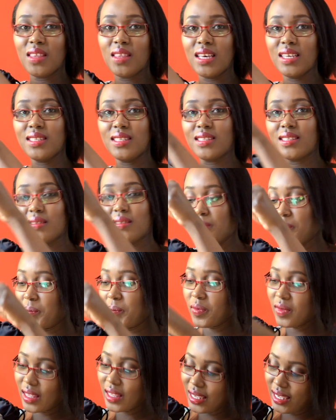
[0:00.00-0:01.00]
this
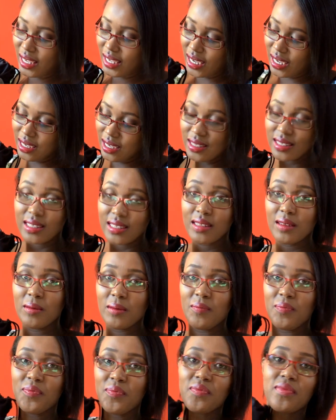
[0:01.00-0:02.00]
keys.
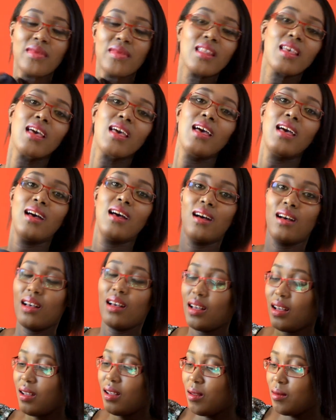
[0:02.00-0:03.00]

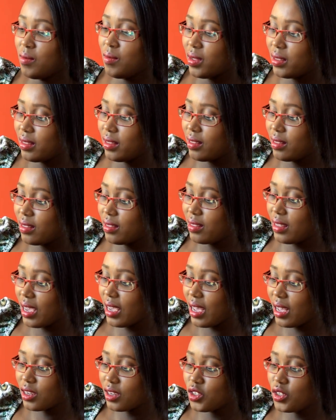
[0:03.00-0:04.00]
Um,
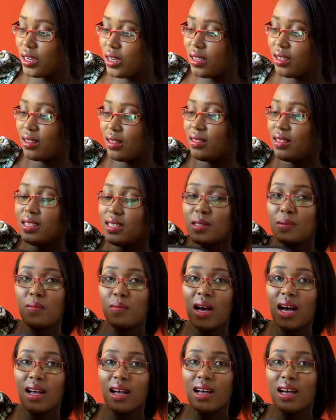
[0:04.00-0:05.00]
they actually, this
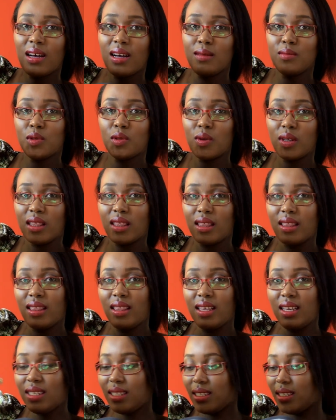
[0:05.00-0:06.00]
bag comes with
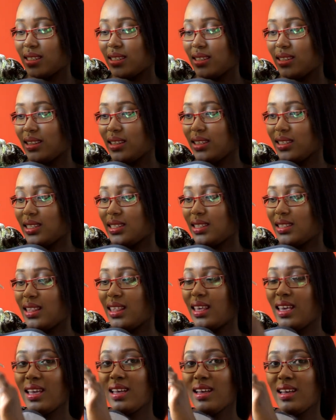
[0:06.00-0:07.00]
this, this
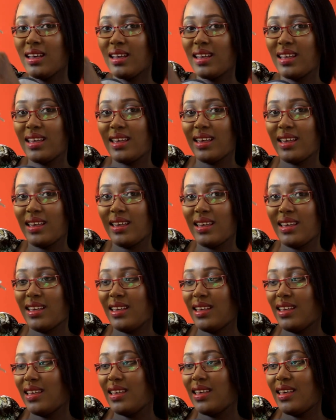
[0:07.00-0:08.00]
thing.
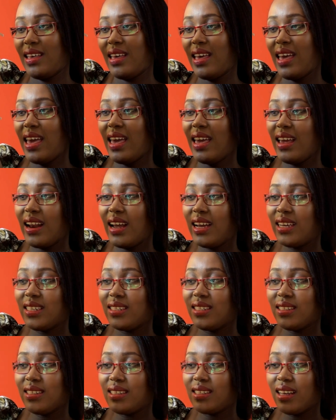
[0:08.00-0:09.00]
And
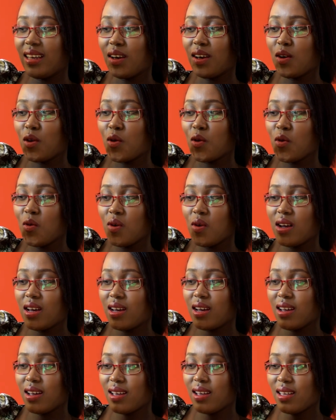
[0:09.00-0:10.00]
I just like hook,
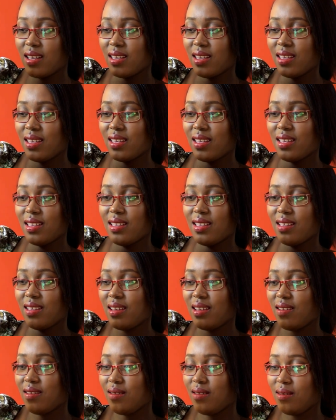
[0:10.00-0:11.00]

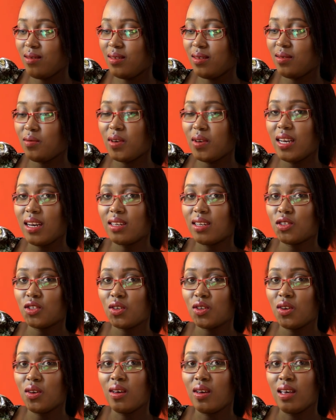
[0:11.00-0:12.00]
oh wait, I'll
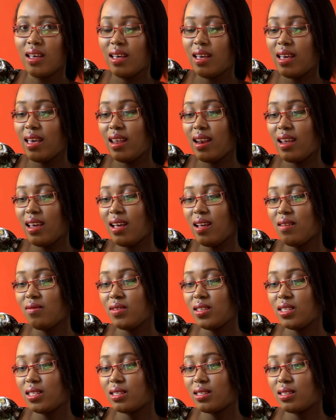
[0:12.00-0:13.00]
show you. And I
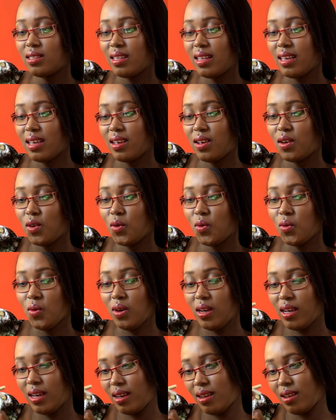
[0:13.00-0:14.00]
have this like
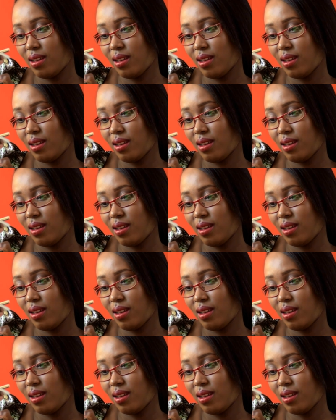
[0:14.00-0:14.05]
hook,